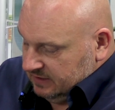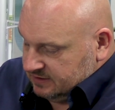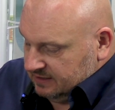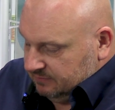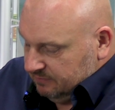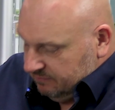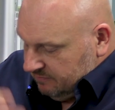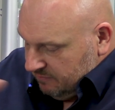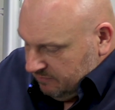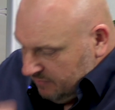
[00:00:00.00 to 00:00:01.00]
So
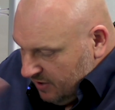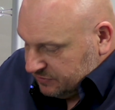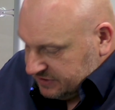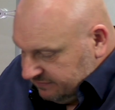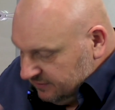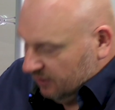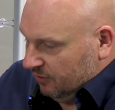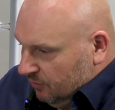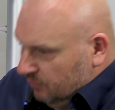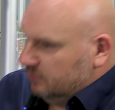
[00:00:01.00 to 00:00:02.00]
most, if
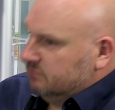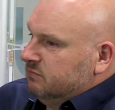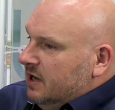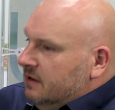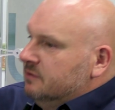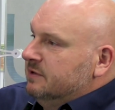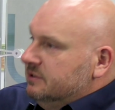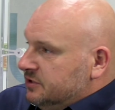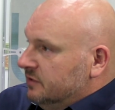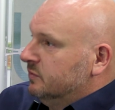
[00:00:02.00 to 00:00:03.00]
not all, hardware
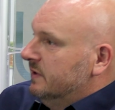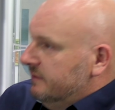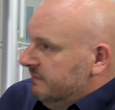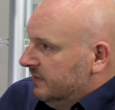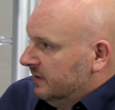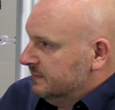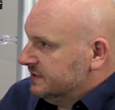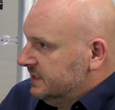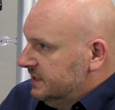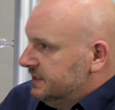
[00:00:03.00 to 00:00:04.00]
and software and
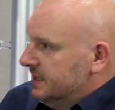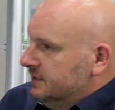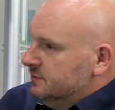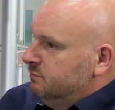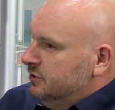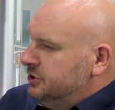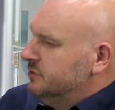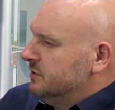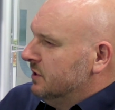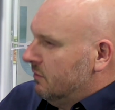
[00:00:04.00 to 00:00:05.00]
environments these days
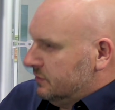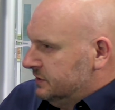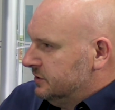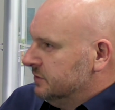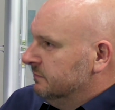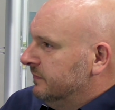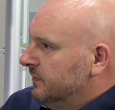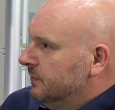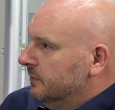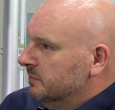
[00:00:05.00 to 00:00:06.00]
produce logs in some
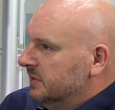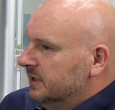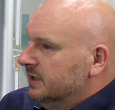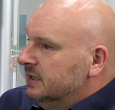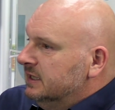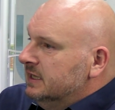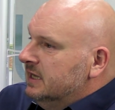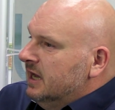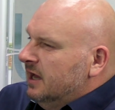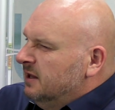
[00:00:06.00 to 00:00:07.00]
form, but
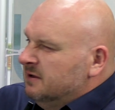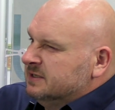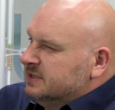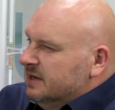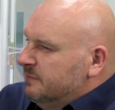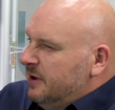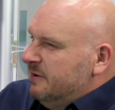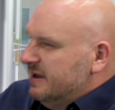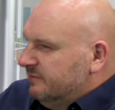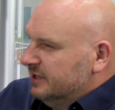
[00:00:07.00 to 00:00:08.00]
a lot of the time we
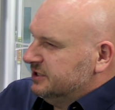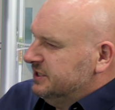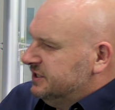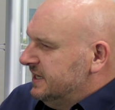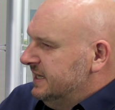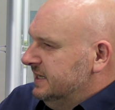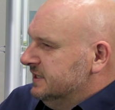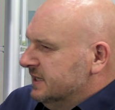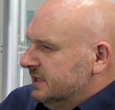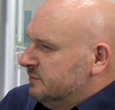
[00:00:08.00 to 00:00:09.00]
only ever actually see
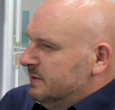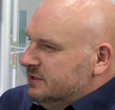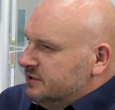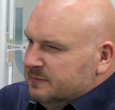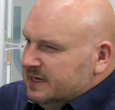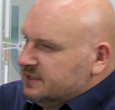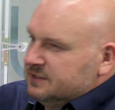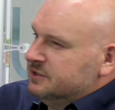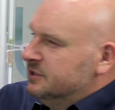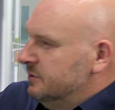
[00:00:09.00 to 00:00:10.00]
these things when someone
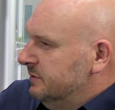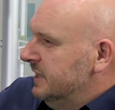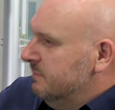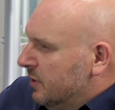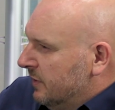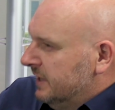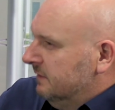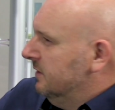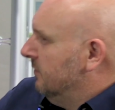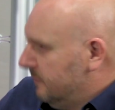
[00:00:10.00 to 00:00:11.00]
asks us to do
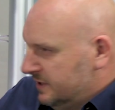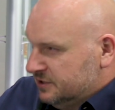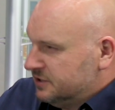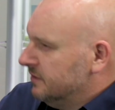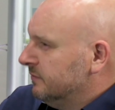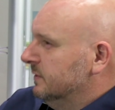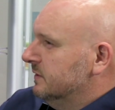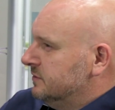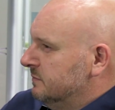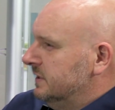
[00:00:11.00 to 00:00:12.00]
debugging on a piece of software
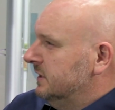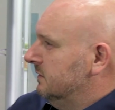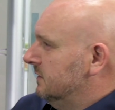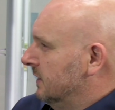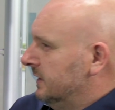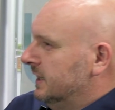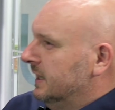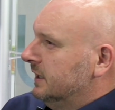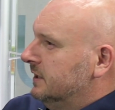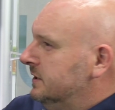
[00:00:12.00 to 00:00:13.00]
or something like
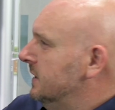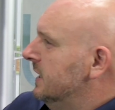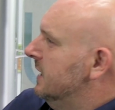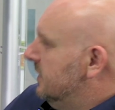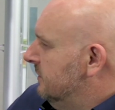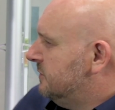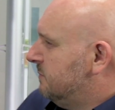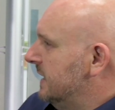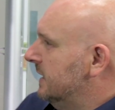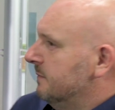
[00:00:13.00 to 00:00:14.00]
that. Can you
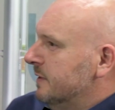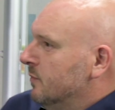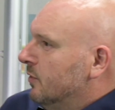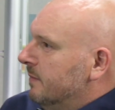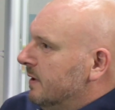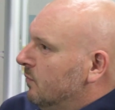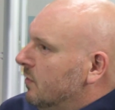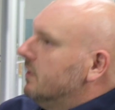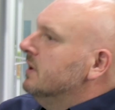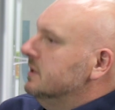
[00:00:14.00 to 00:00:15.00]
explain a little bit more about
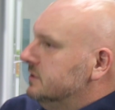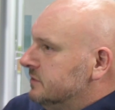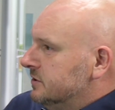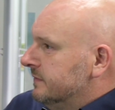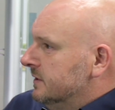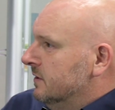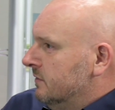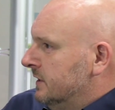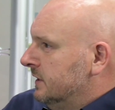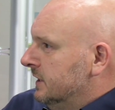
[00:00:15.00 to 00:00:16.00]
what kinds of stuff that
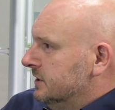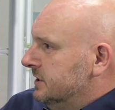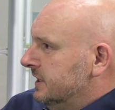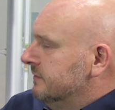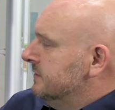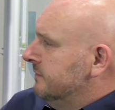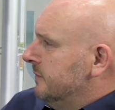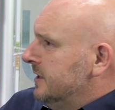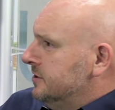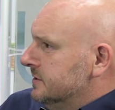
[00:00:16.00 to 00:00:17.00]
logging can actually give us
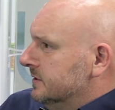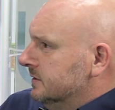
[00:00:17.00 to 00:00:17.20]
information